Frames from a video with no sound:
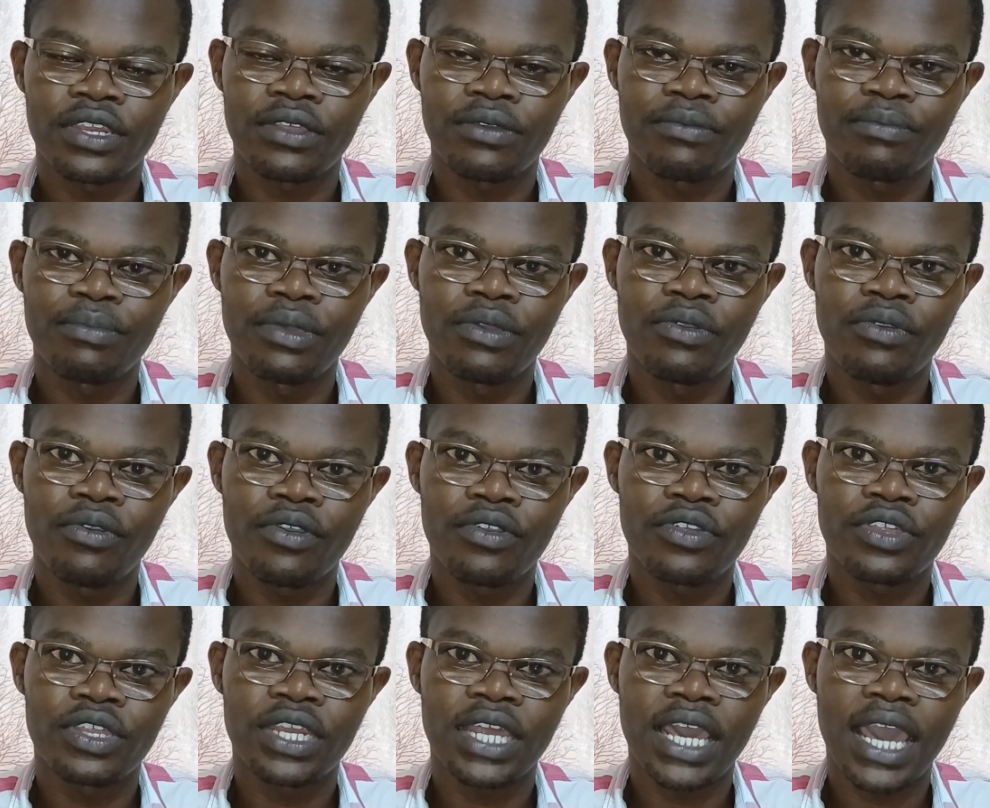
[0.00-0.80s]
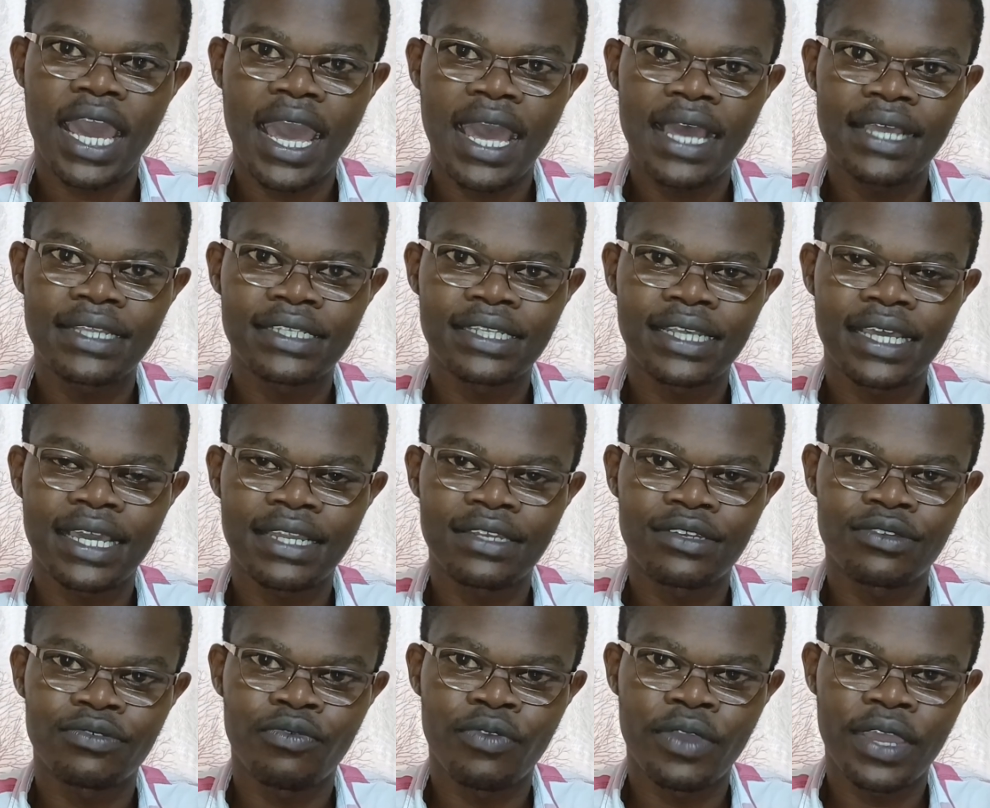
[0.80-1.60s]
be washed as
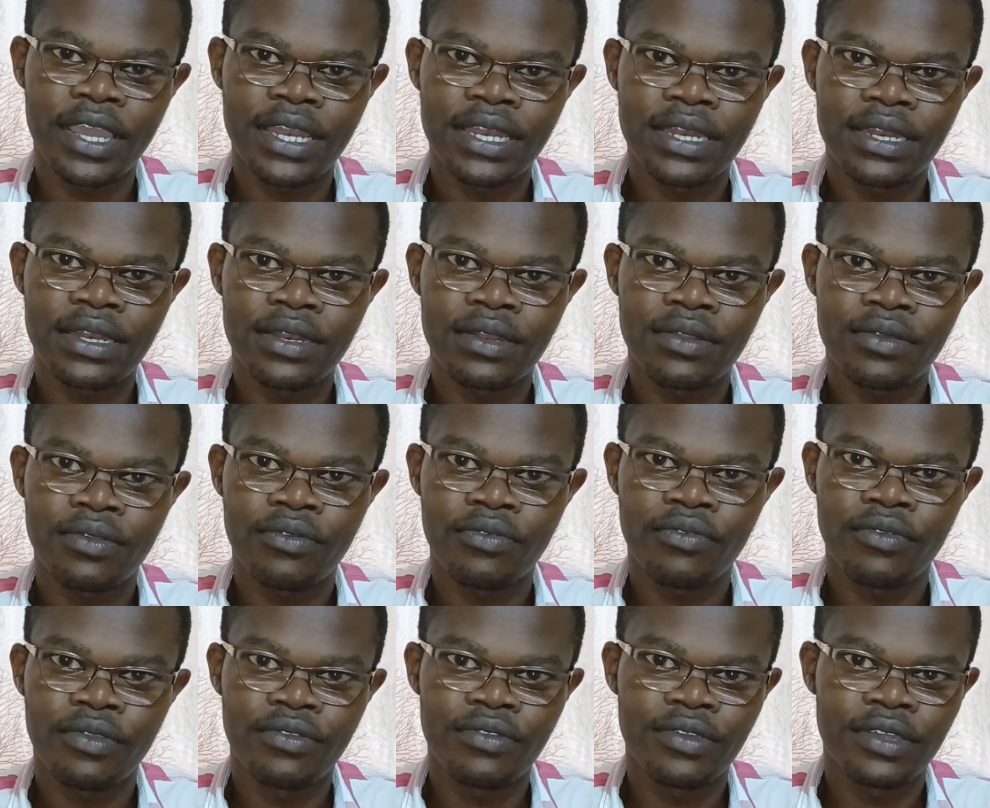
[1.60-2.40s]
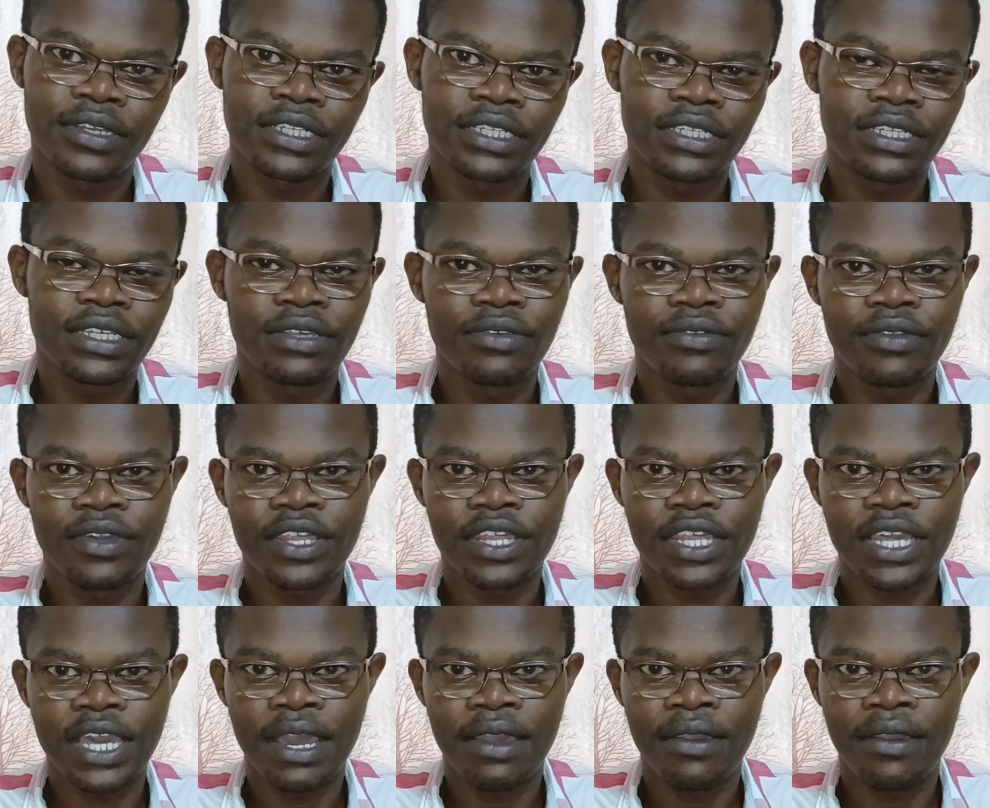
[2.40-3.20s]
at when you're taking your
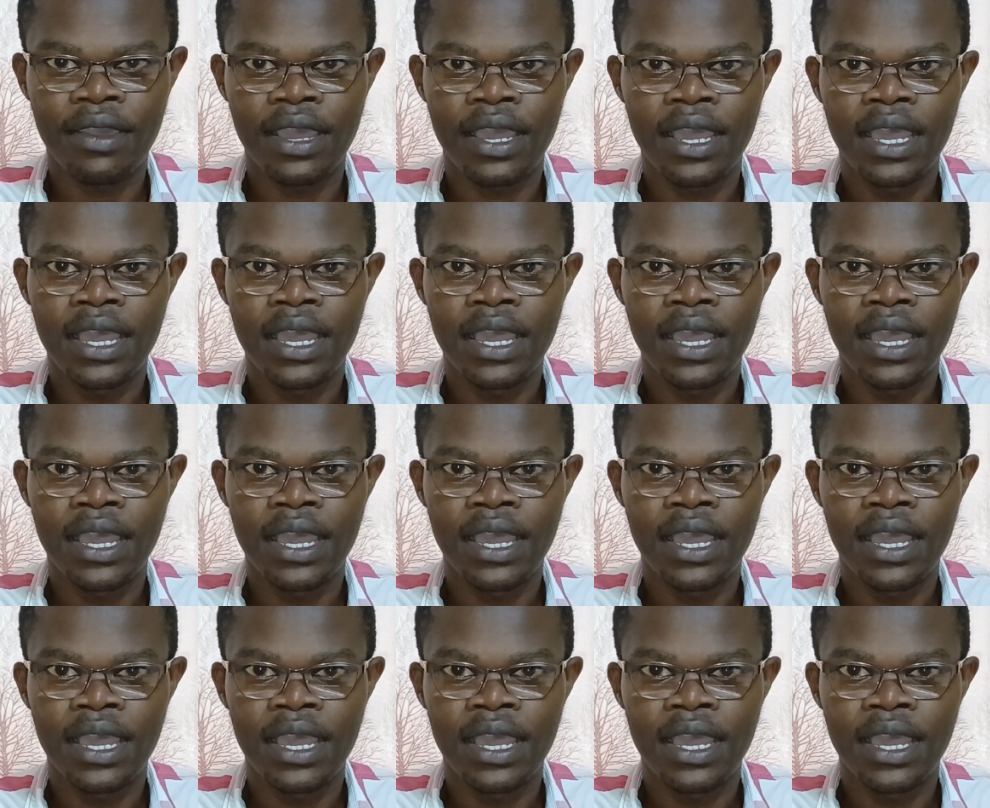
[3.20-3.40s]
shower,